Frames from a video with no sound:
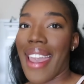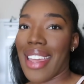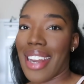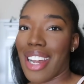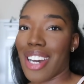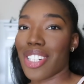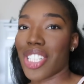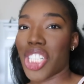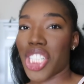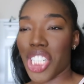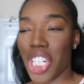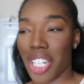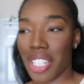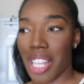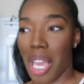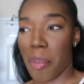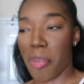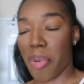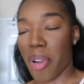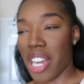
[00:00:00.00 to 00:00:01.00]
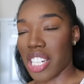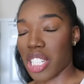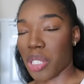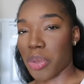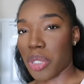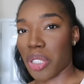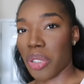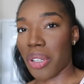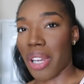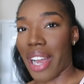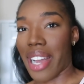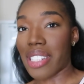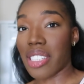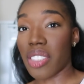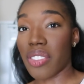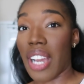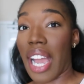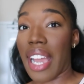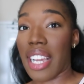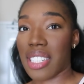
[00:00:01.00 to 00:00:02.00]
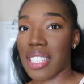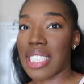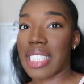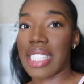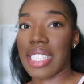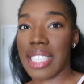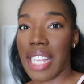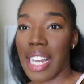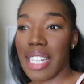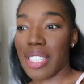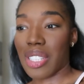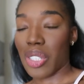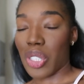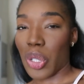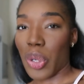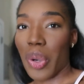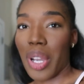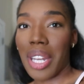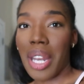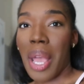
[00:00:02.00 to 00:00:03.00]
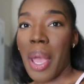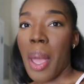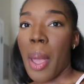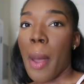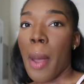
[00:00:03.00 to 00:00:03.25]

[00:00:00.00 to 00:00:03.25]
and I'll share that project with you guys if I actually decide to do it.